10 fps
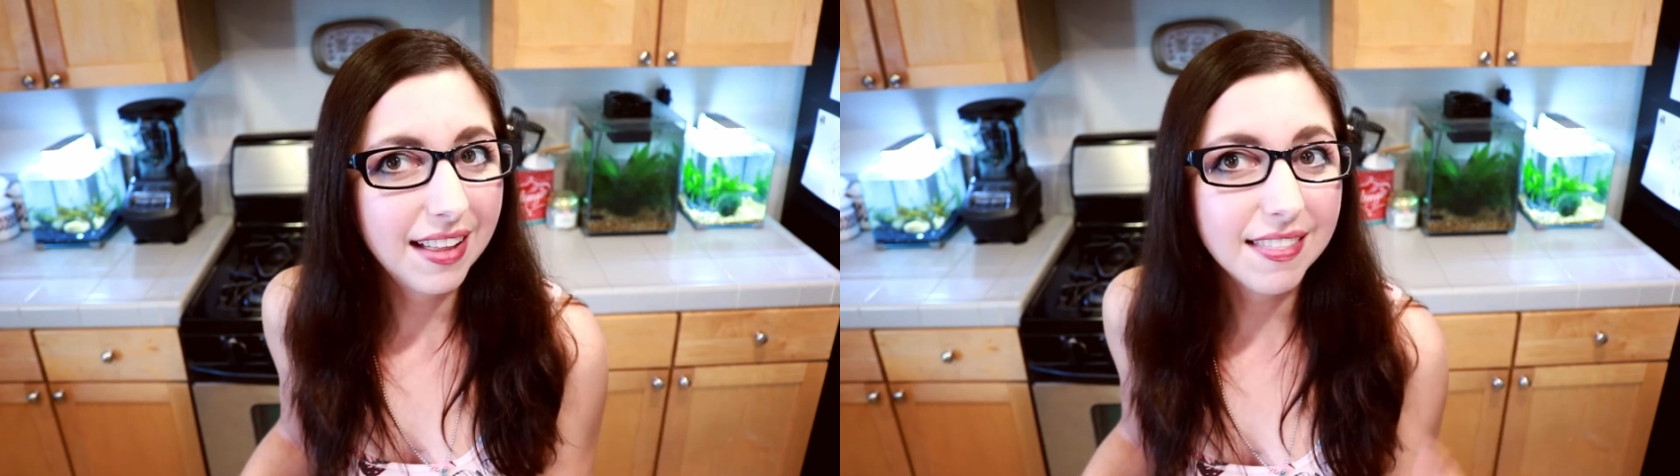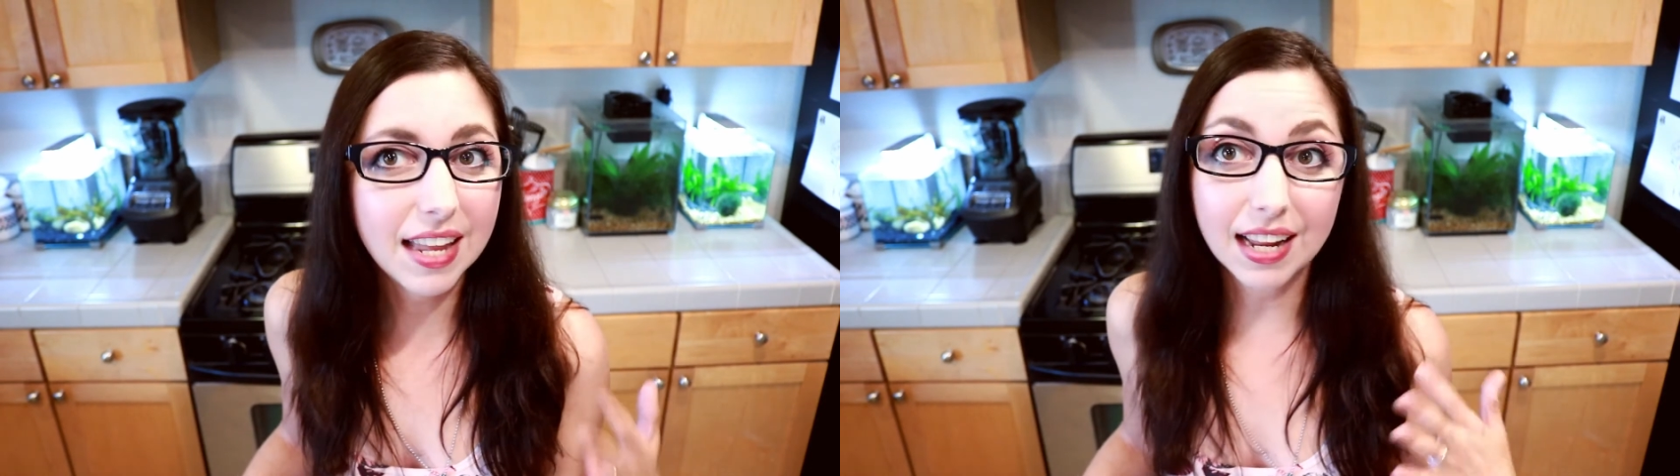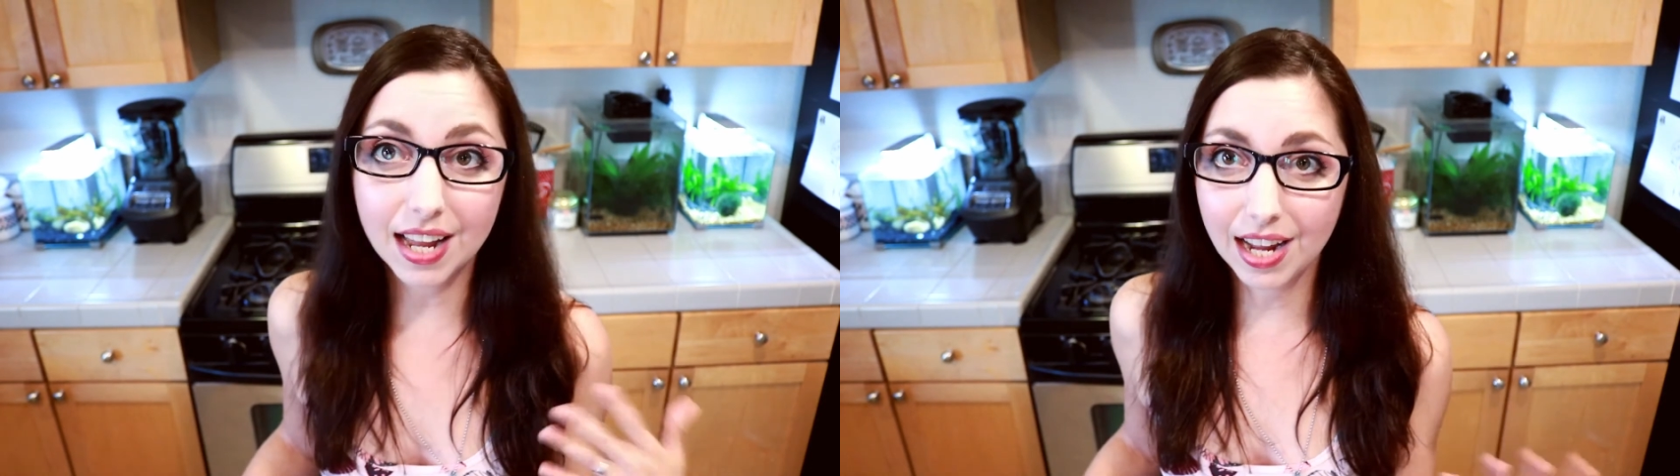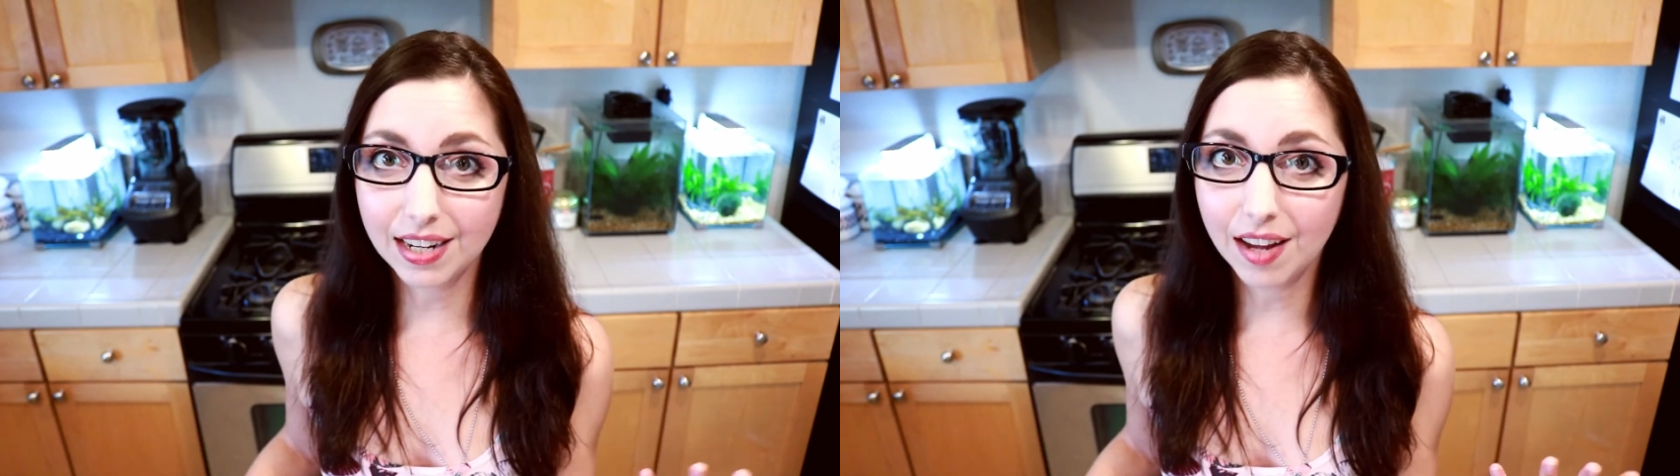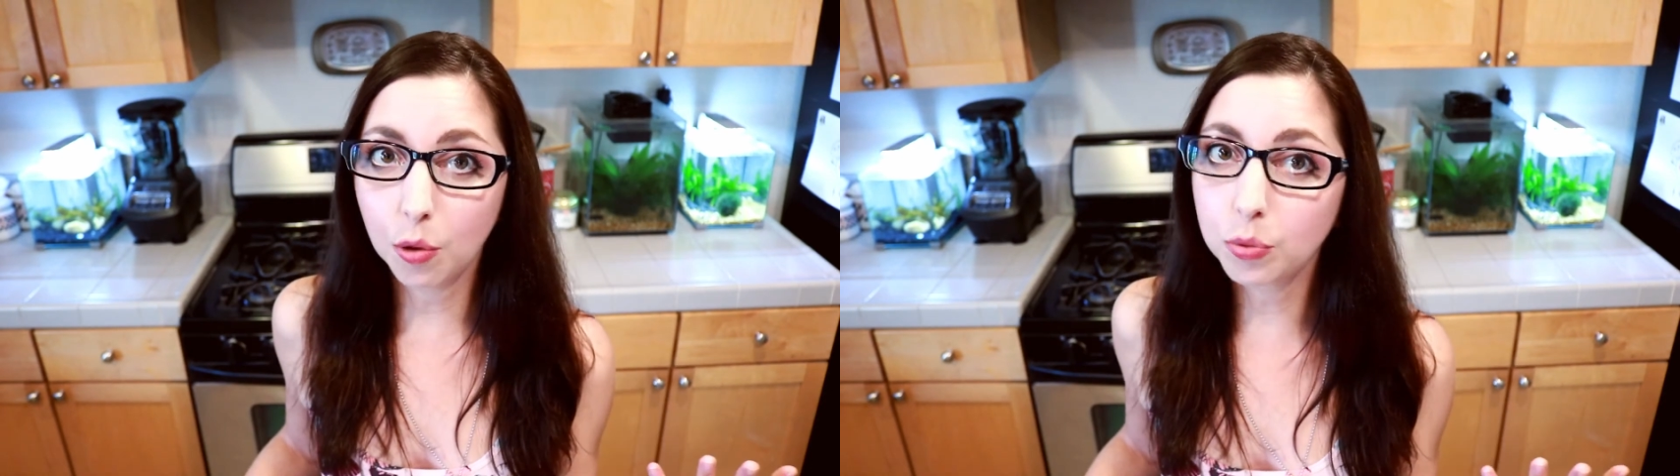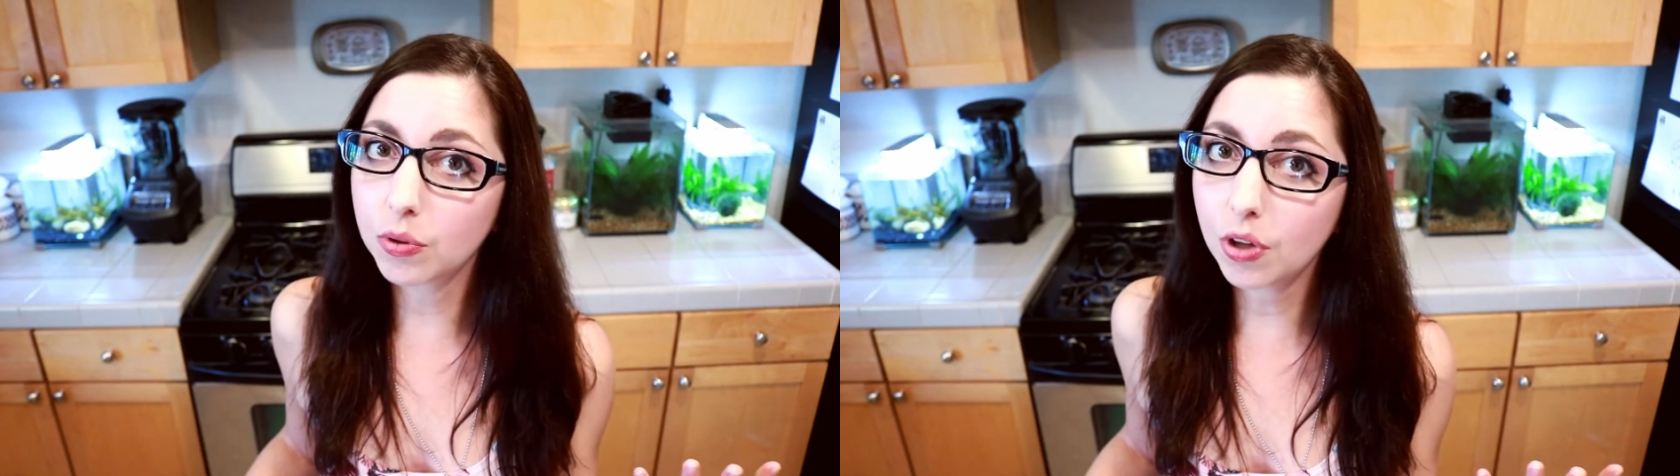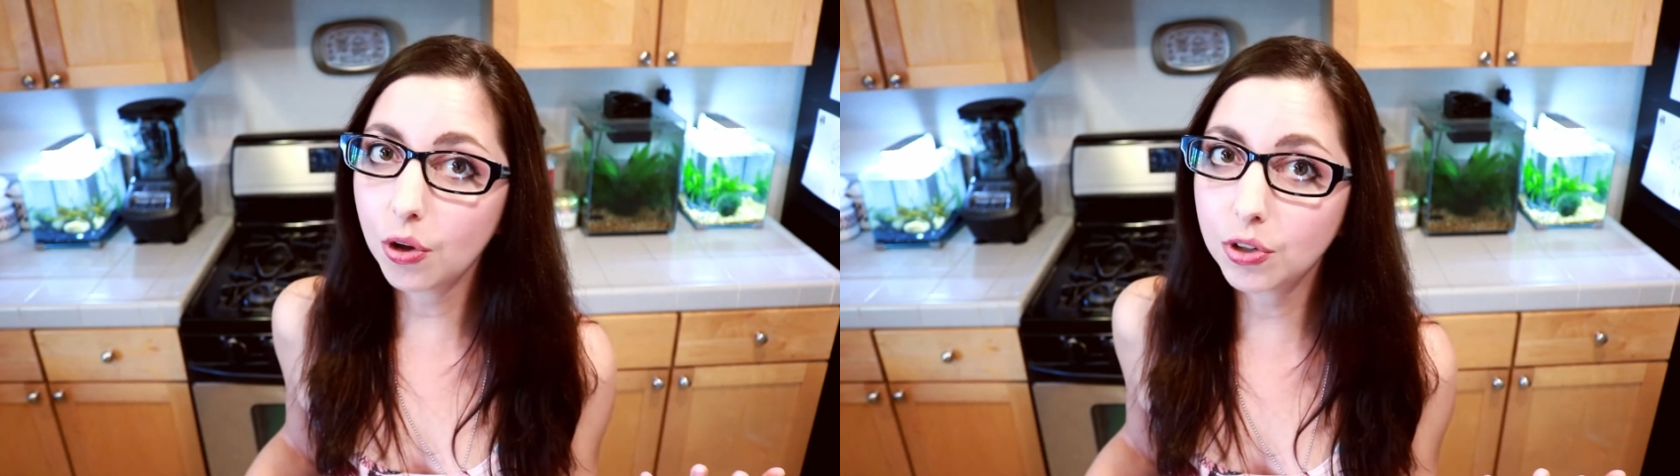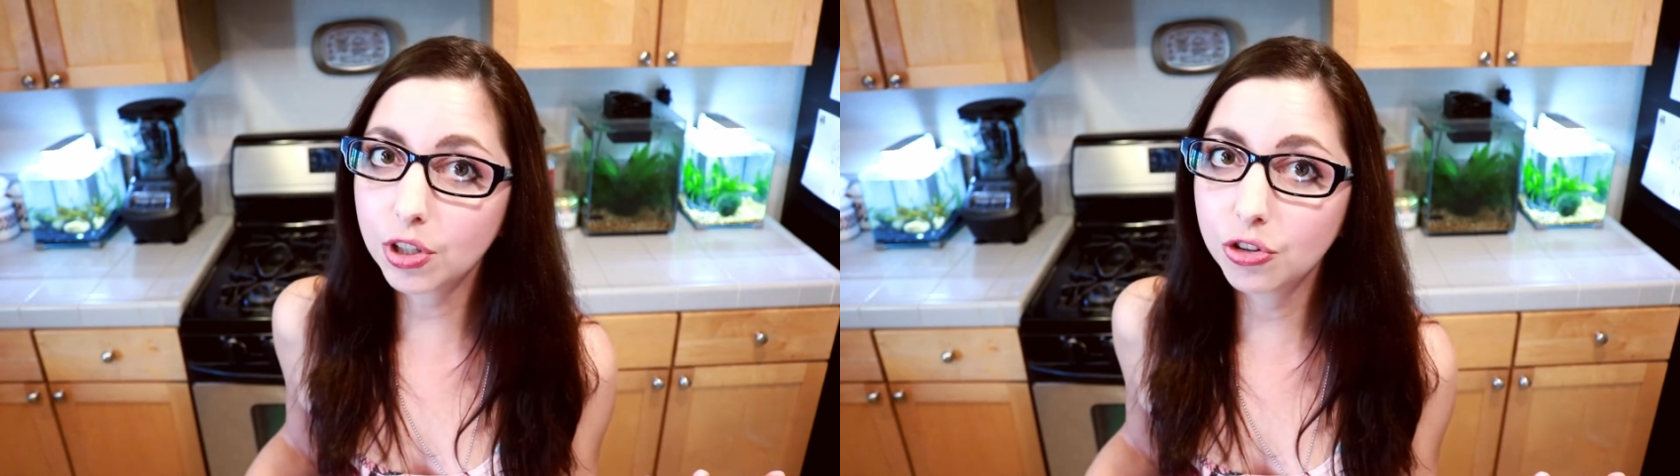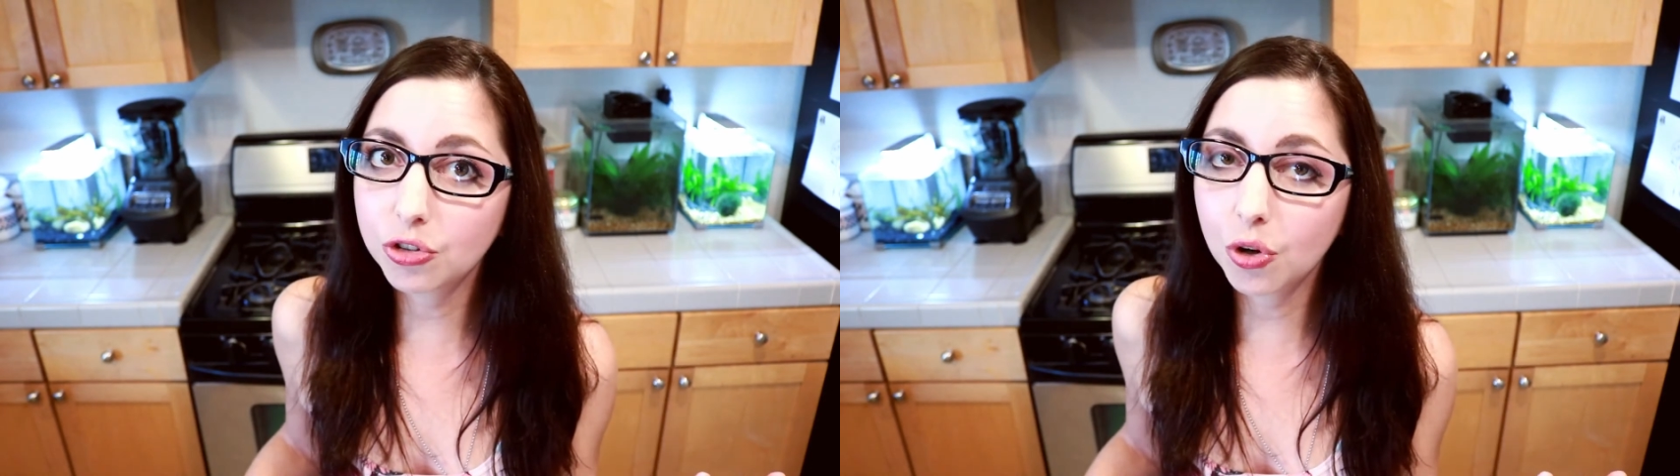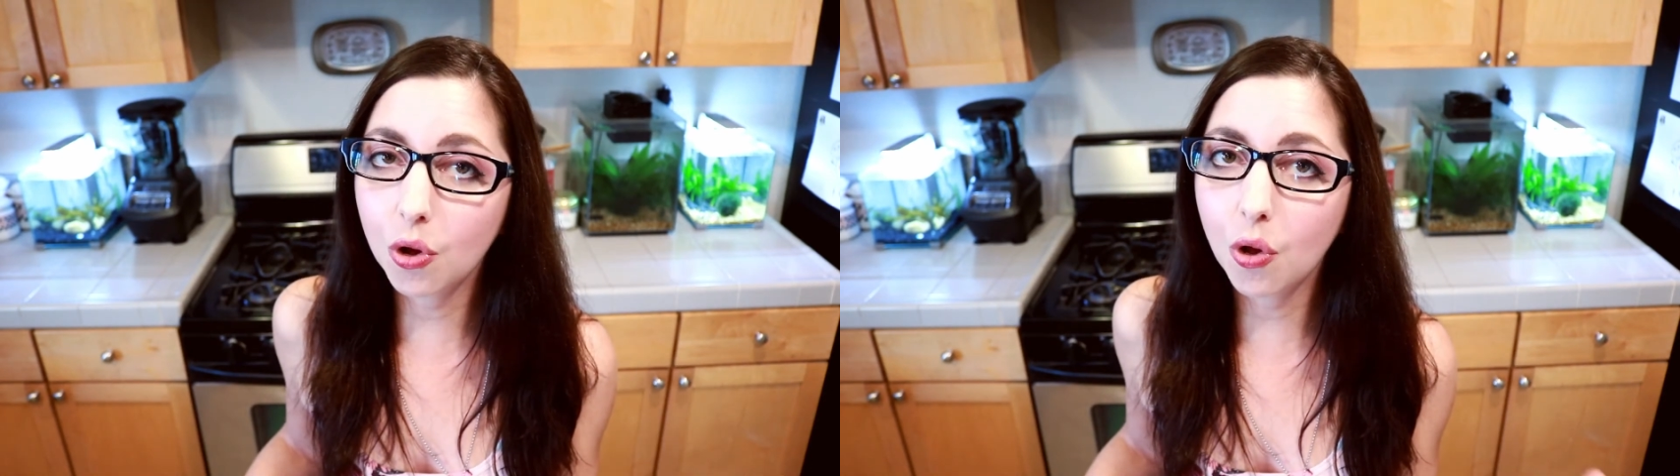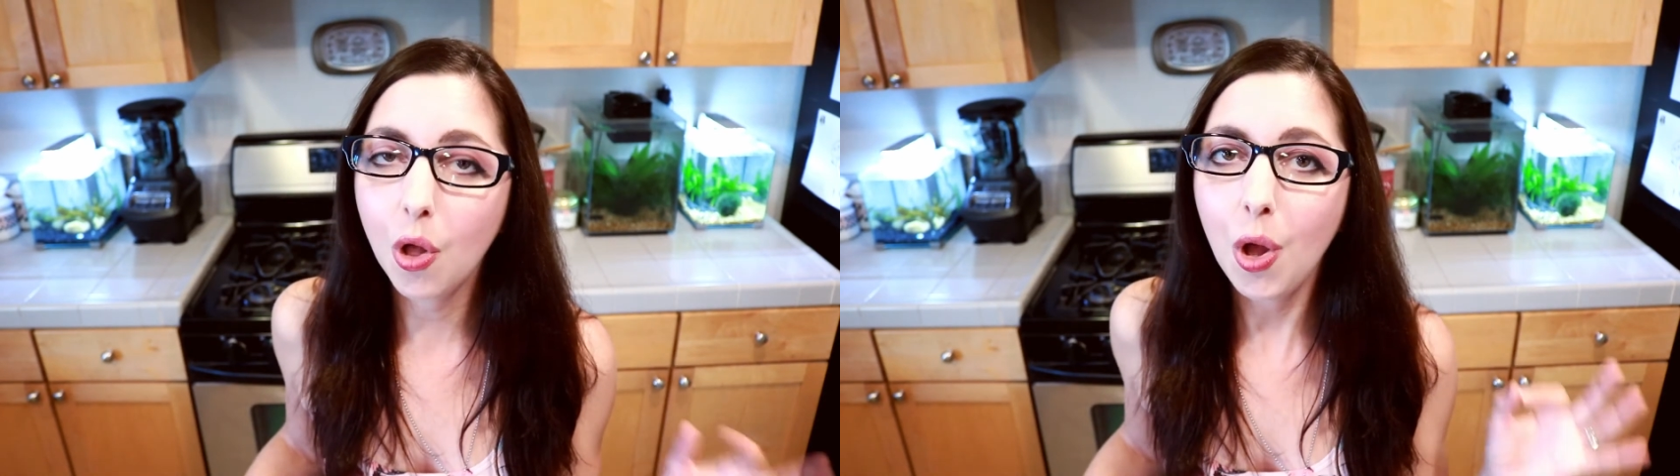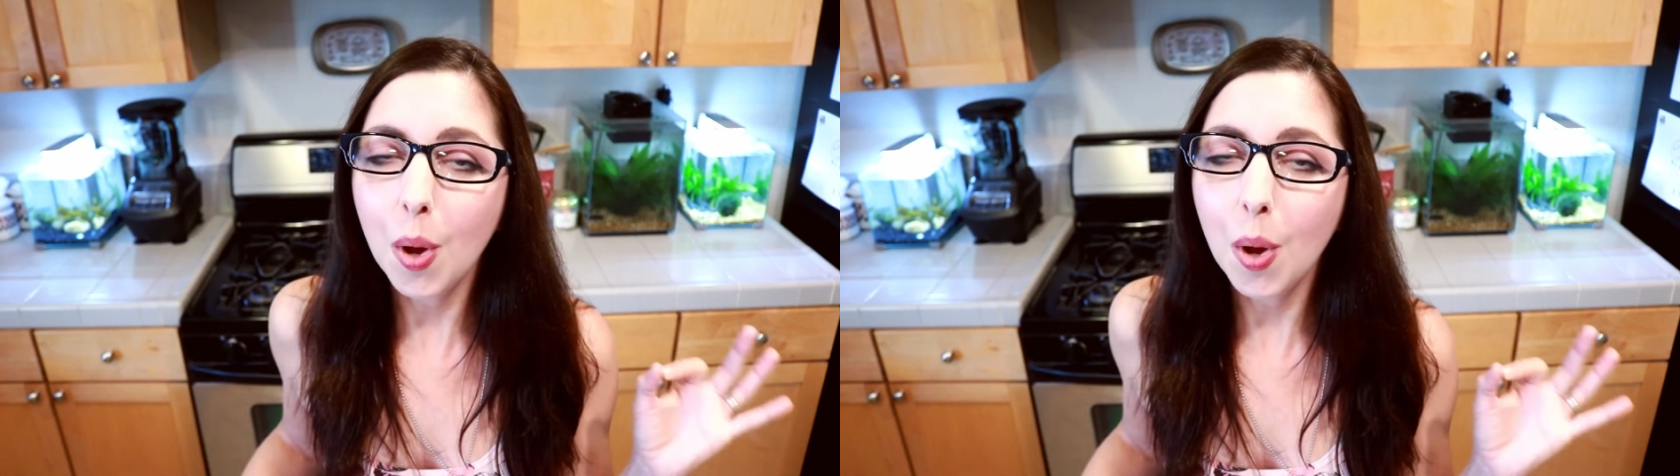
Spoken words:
that it kind of helps with odor control,